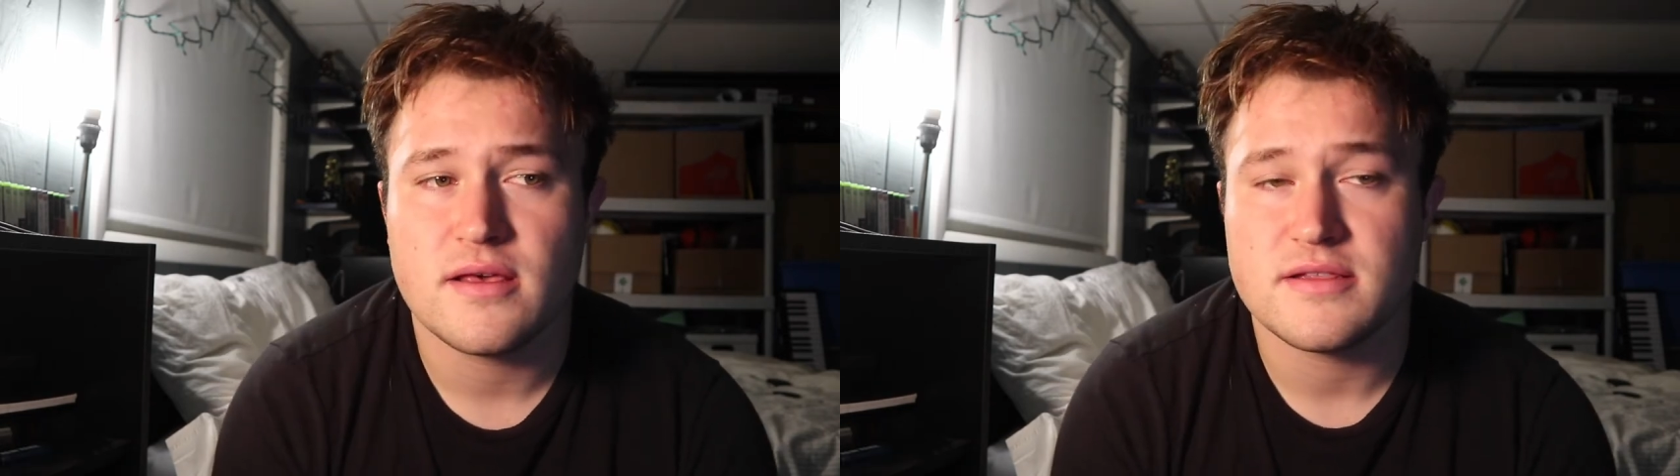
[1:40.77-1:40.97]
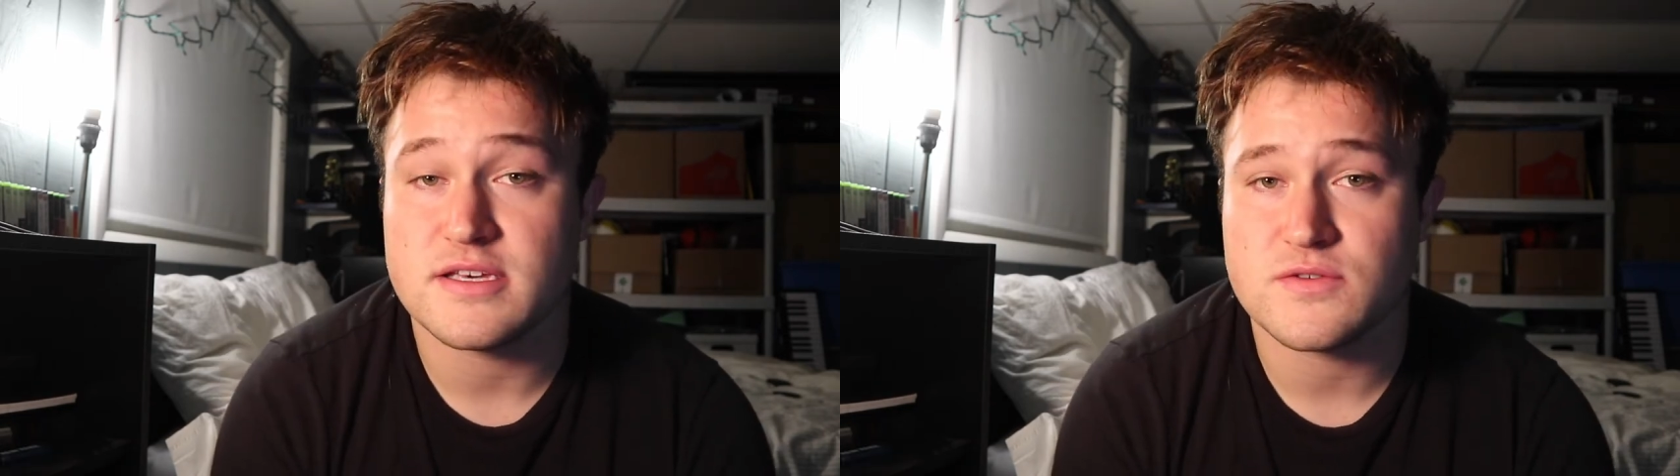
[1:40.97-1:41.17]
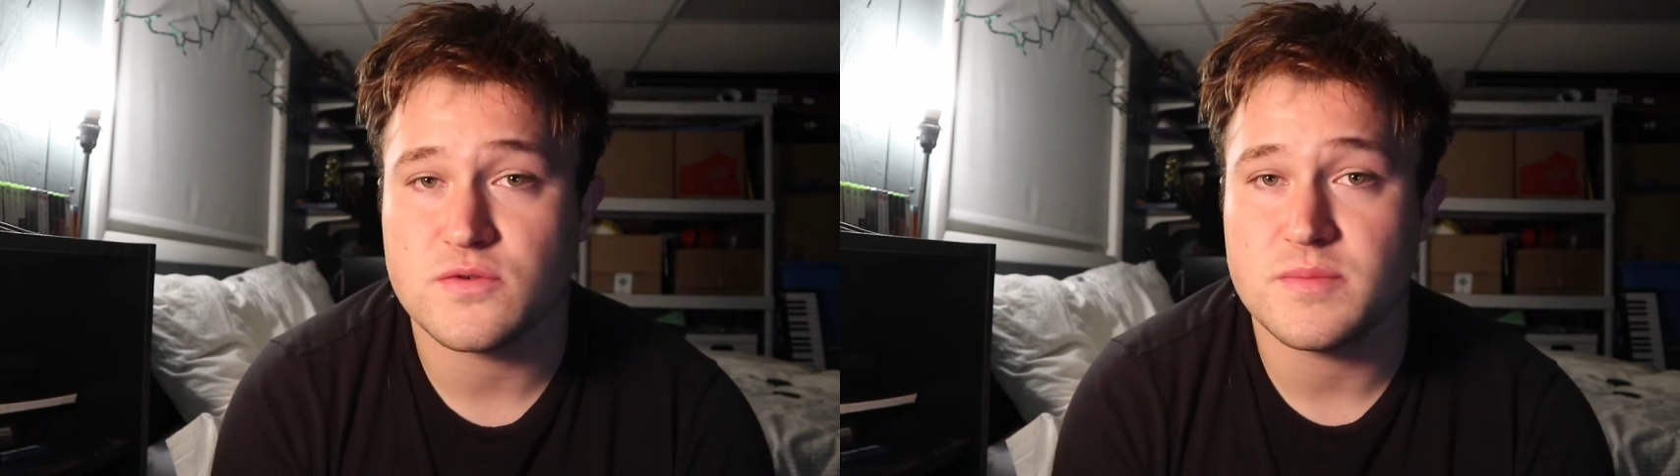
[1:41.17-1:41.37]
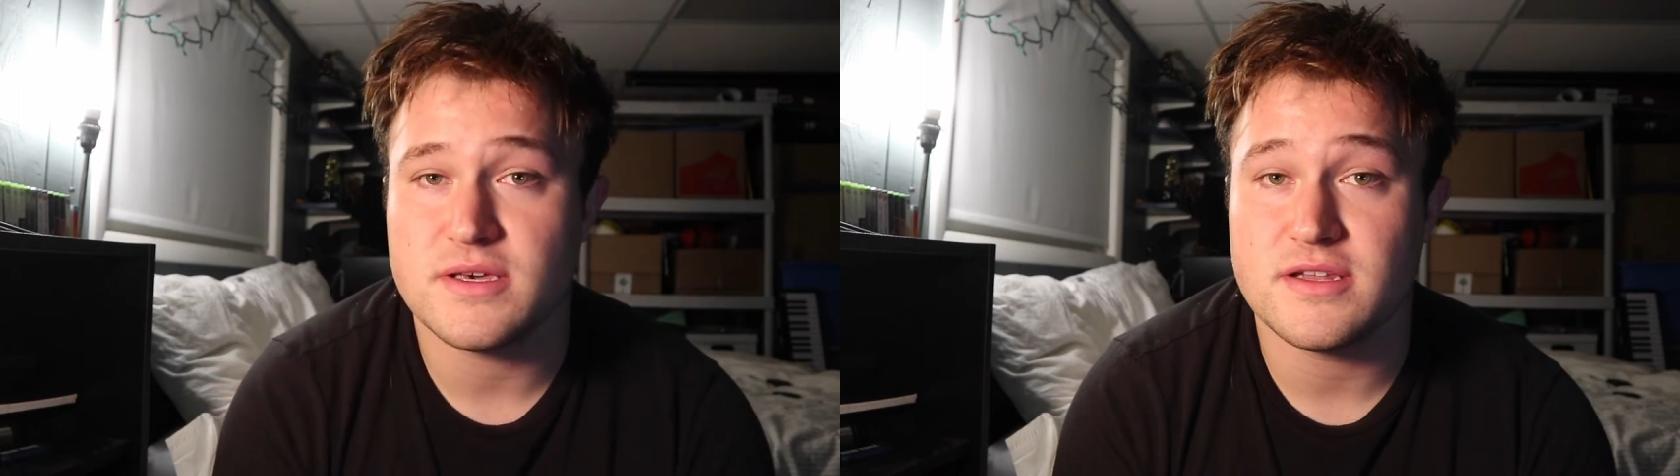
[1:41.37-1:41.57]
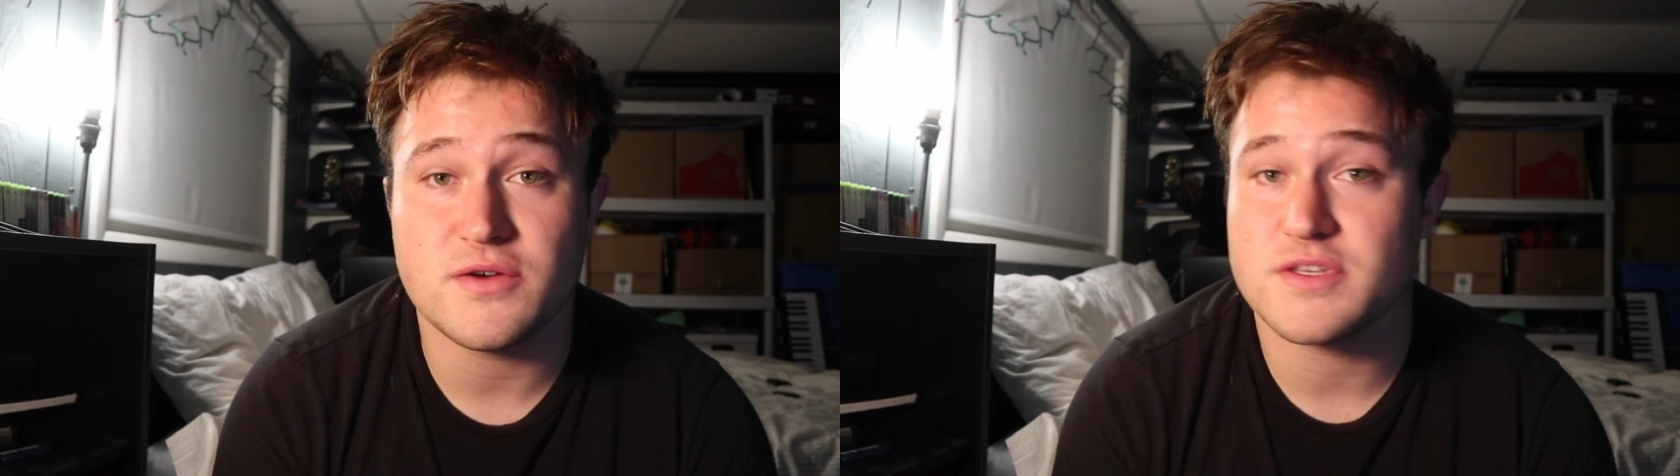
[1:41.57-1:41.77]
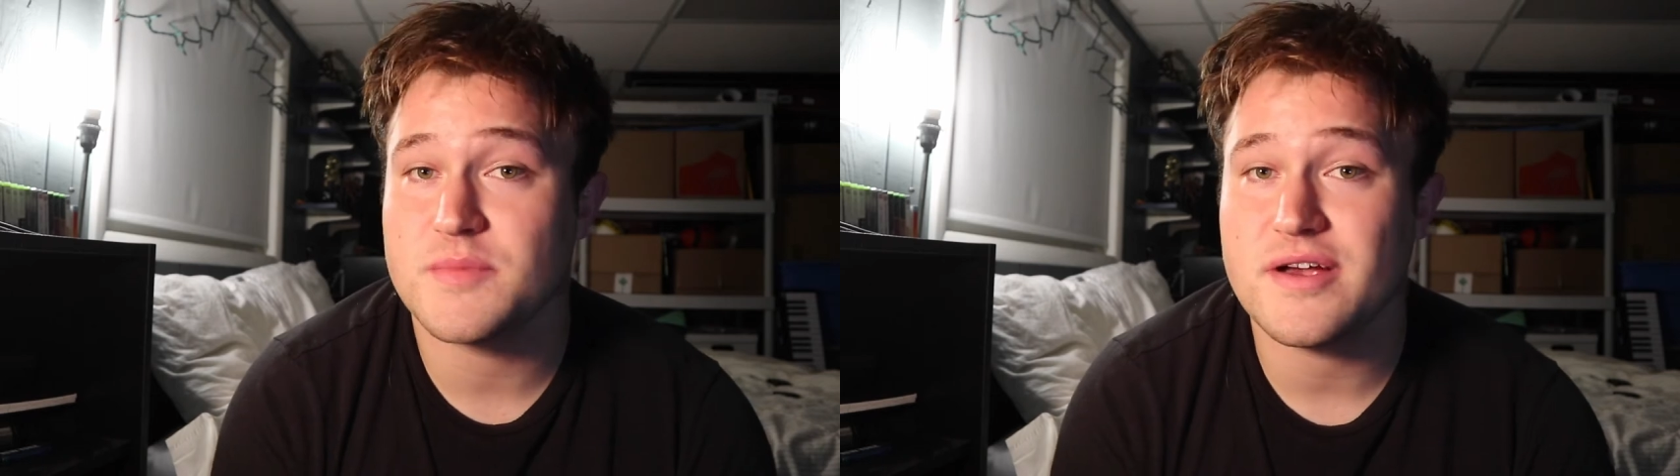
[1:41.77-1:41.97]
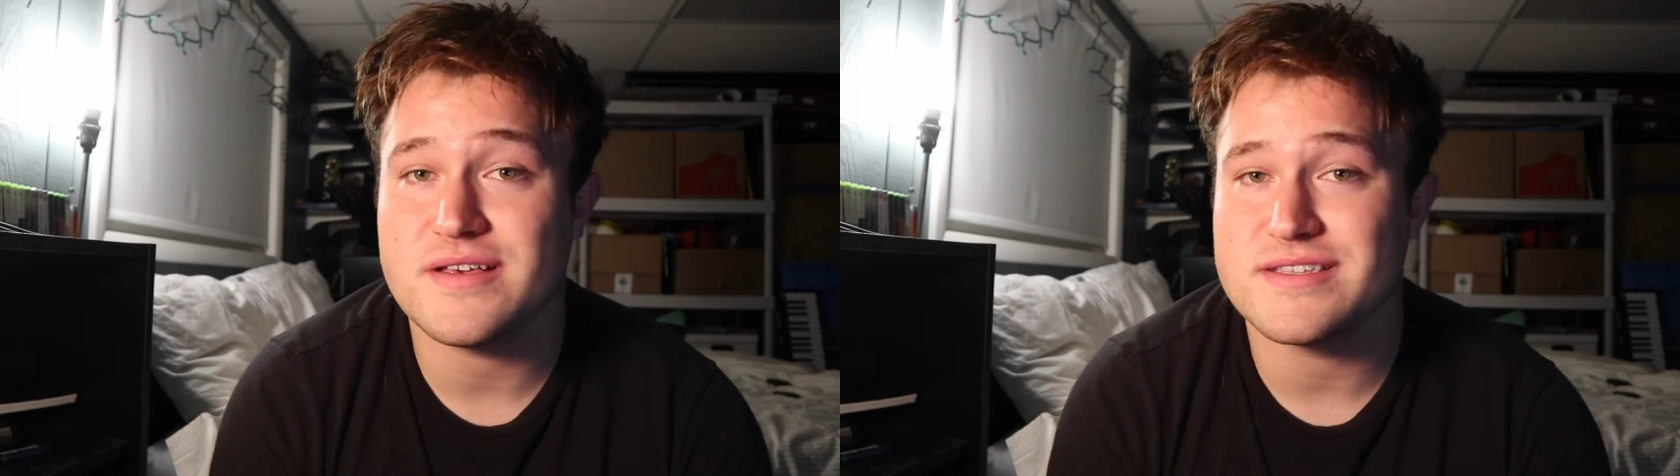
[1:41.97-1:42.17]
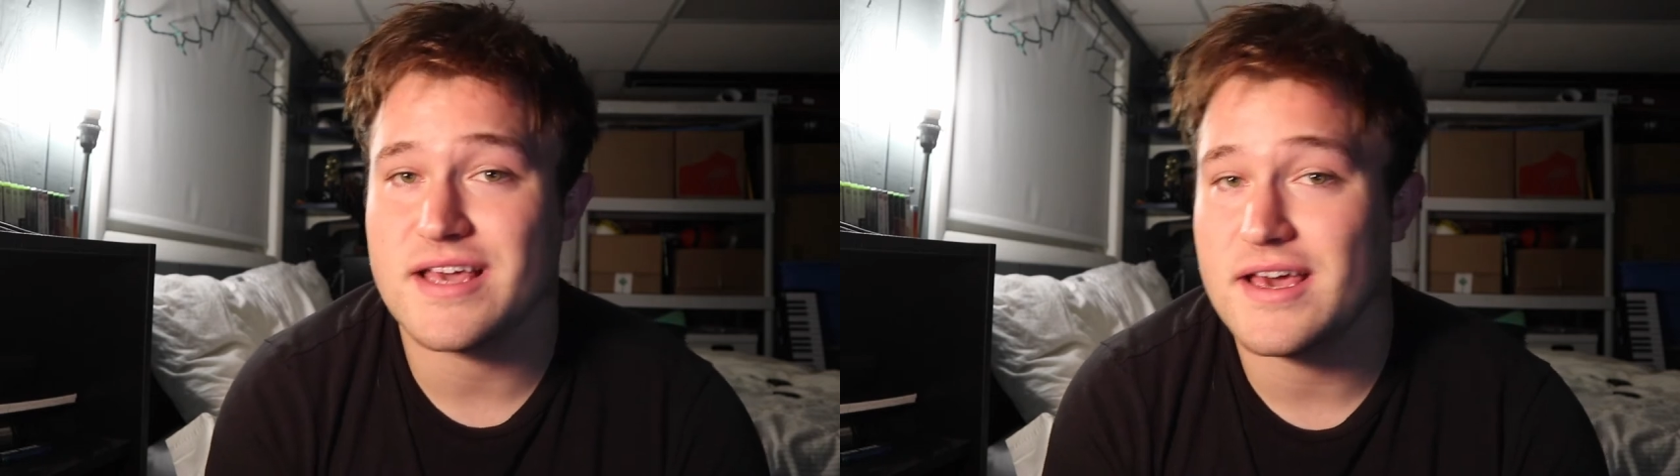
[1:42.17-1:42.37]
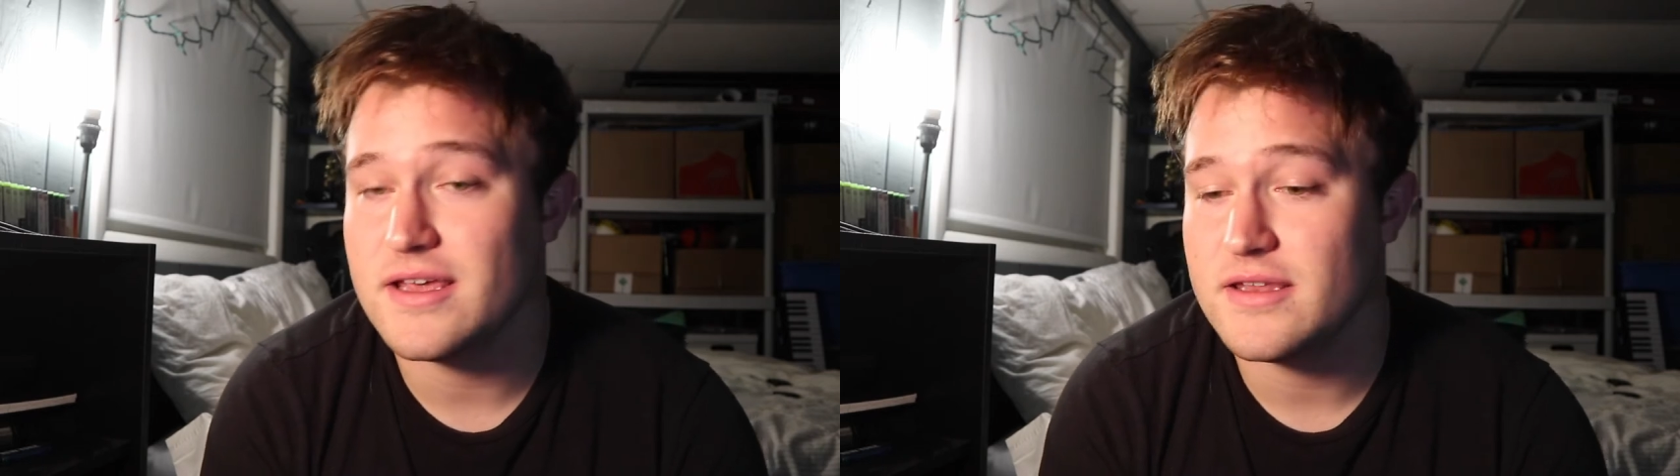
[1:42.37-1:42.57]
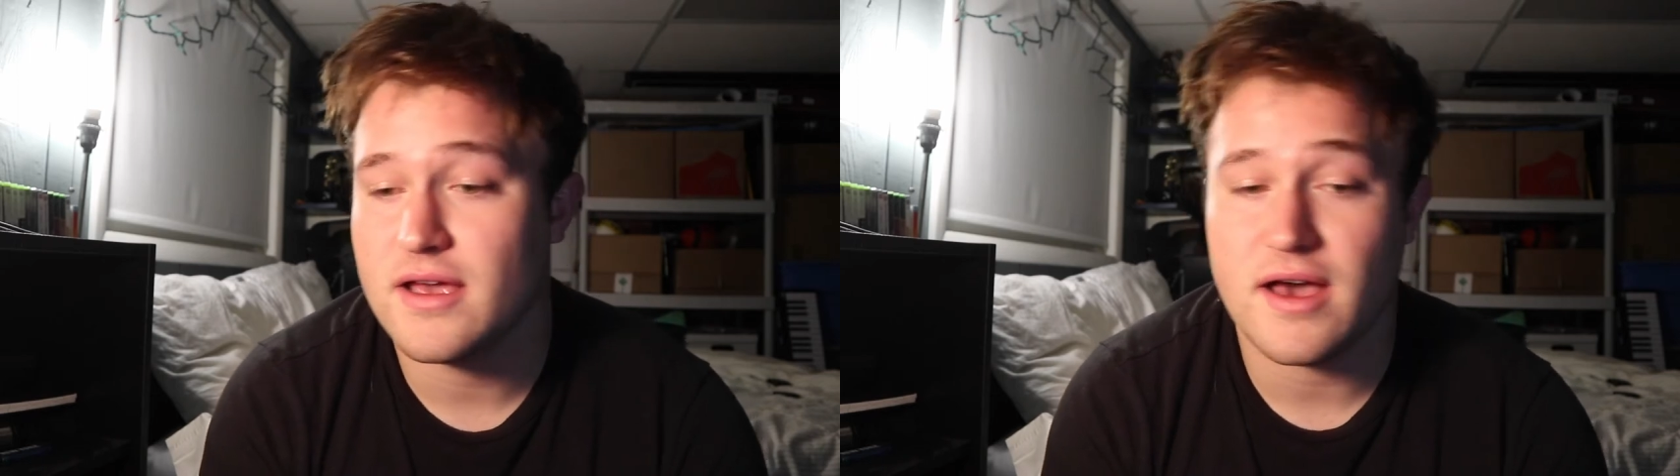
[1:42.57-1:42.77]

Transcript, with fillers: this will be a new experience and